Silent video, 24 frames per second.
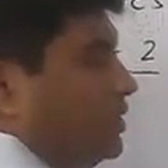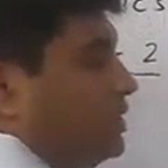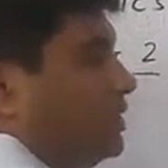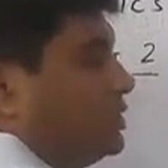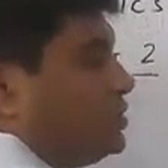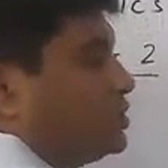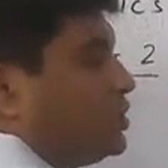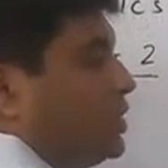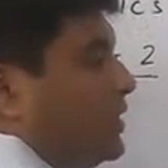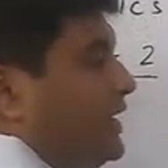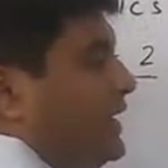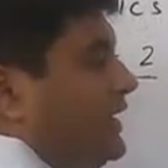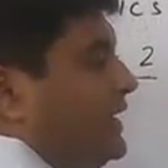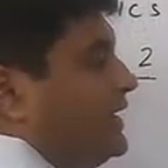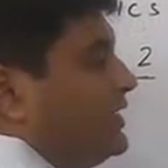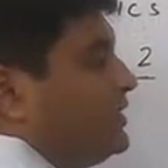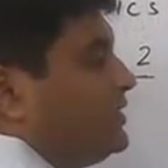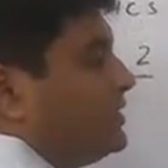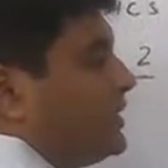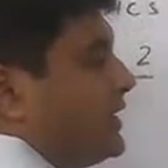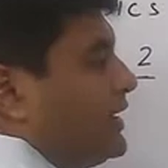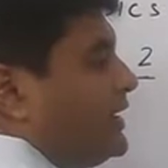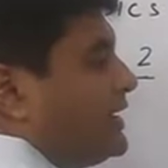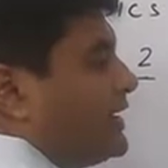So
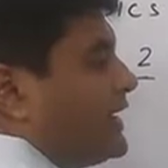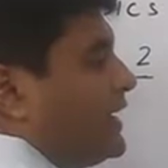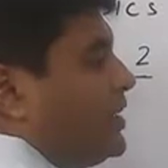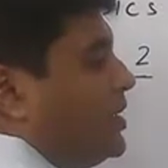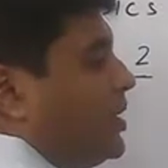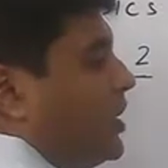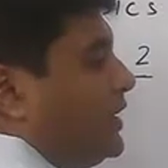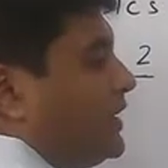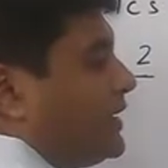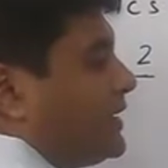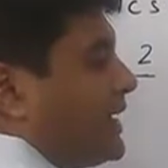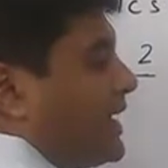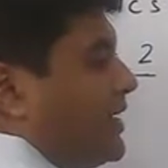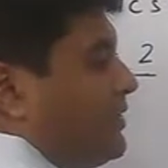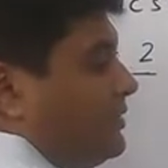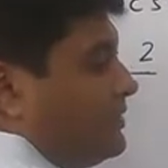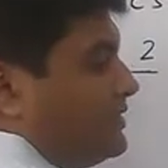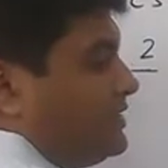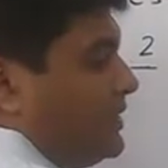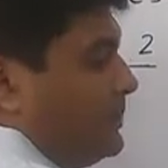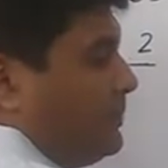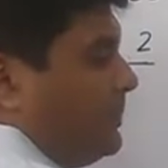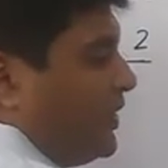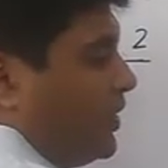it cannot travel.
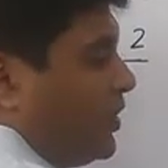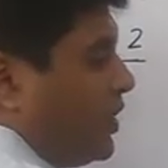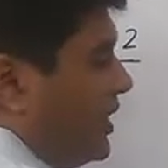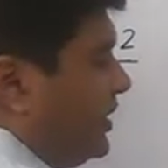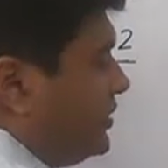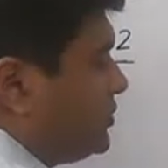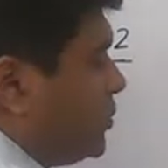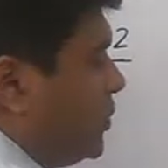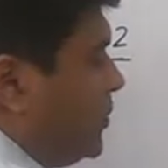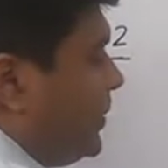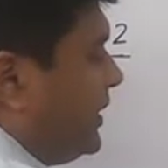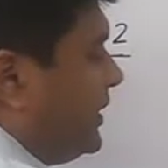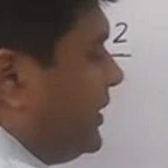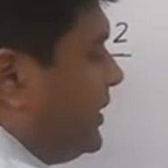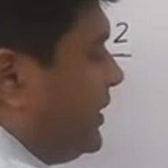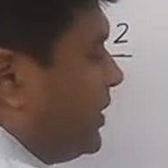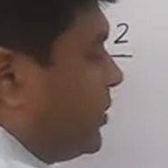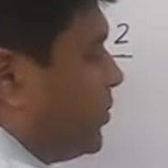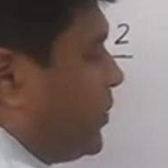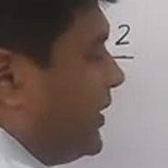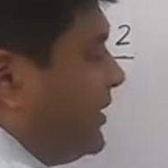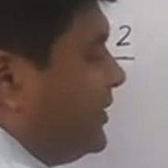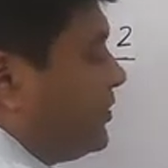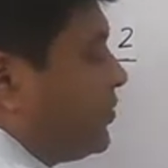See, because over
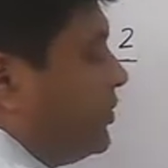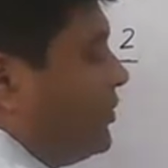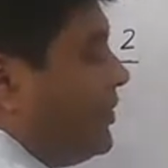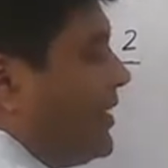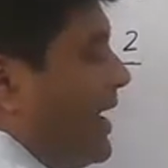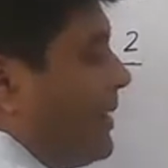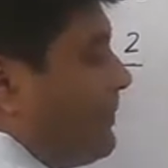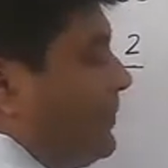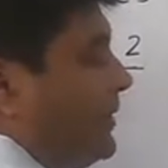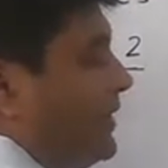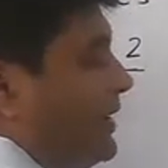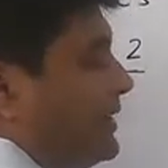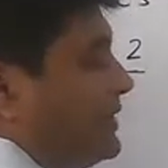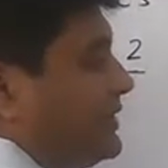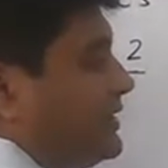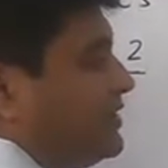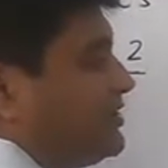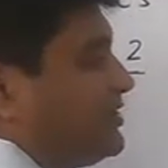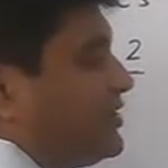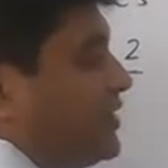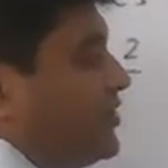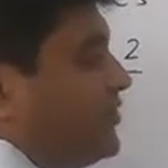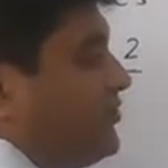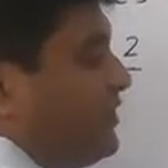here, what is going to happen at the
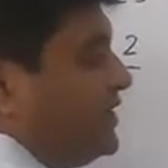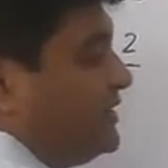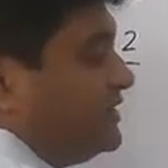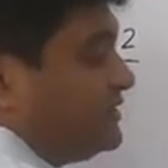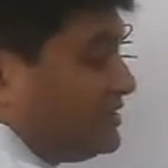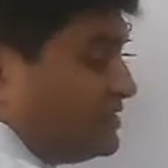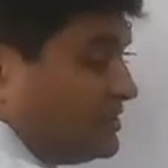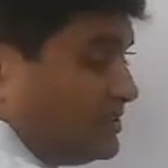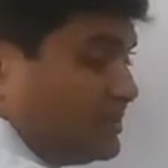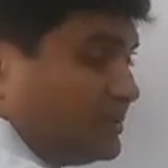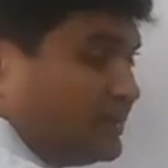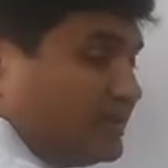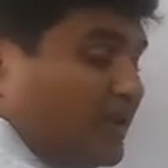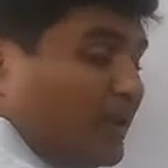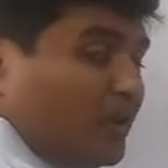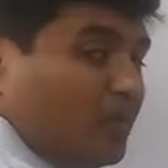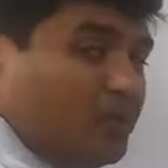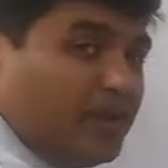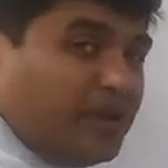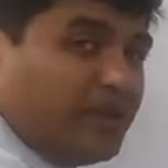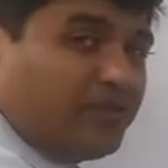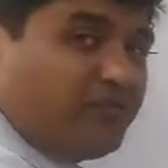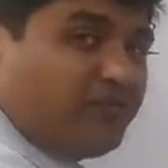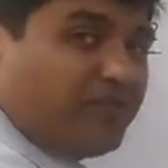surface? There will
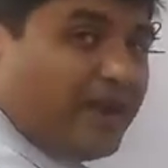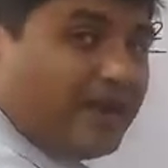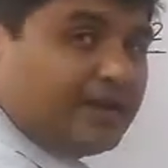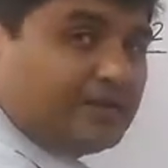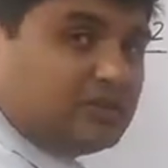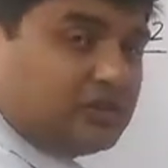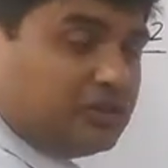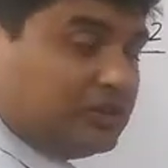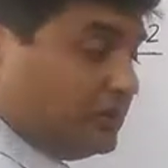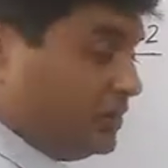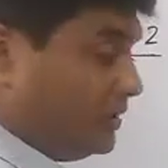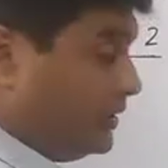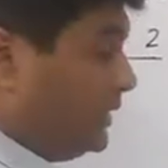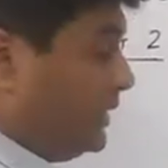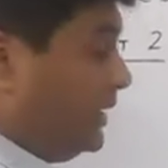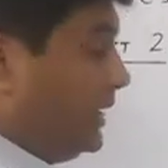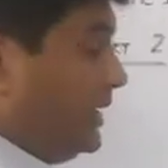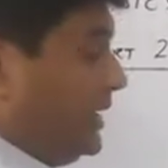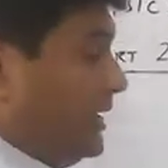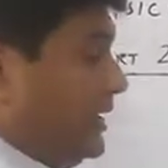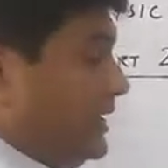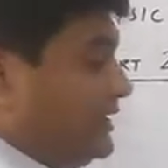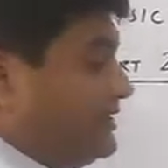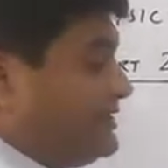be refraction.
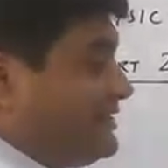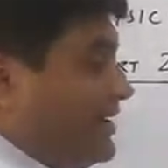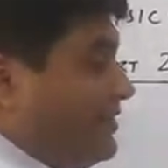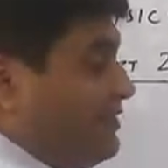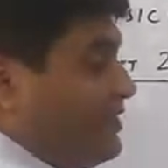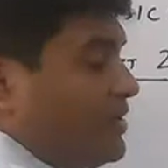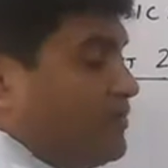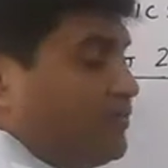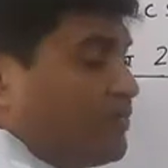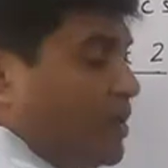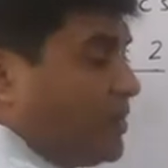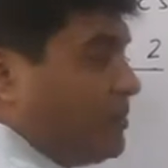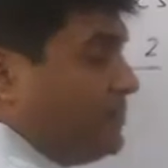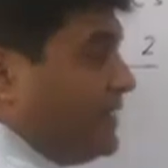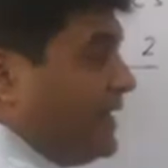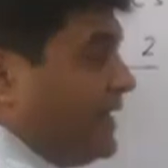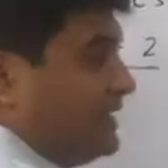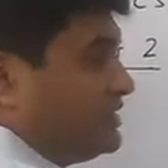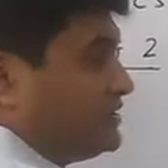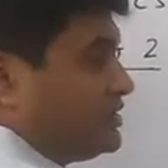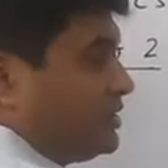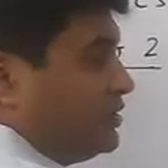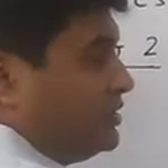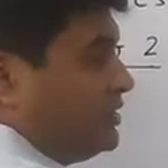It is traveling from
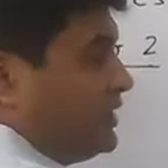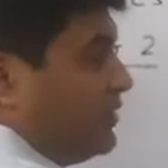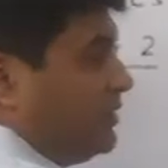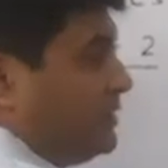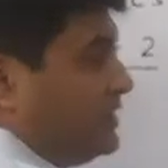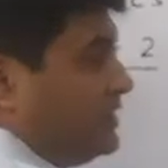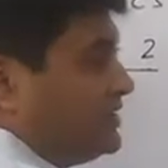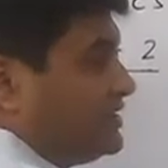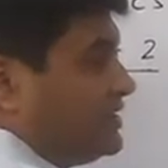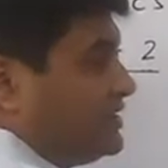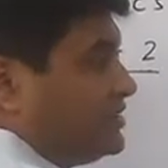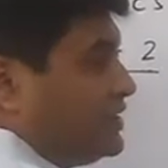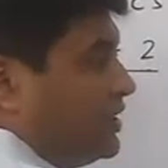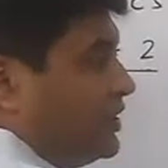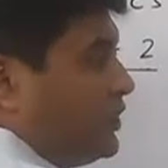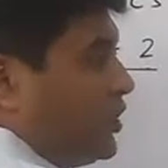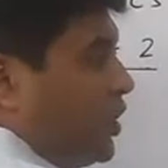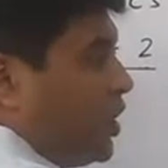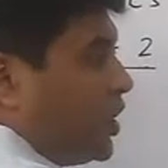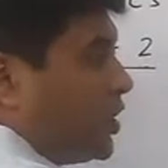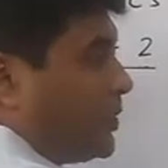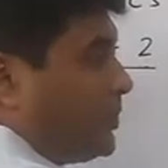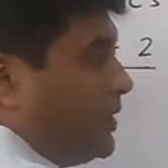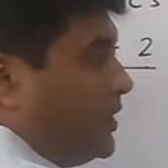denser. Now this is the
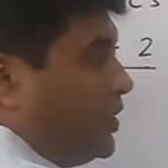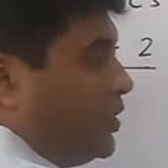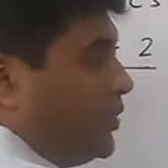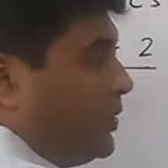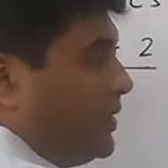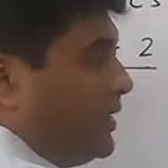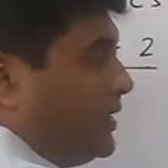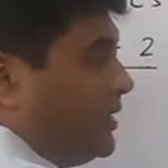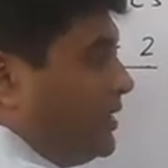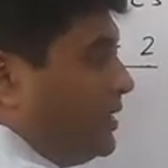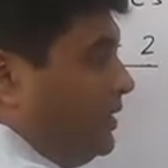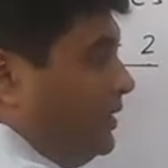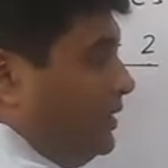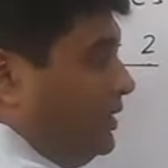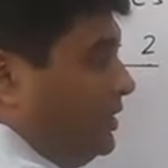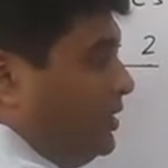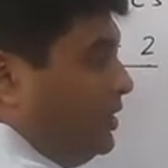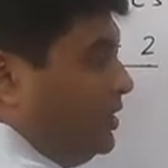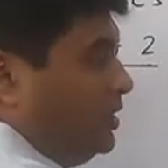normal over here.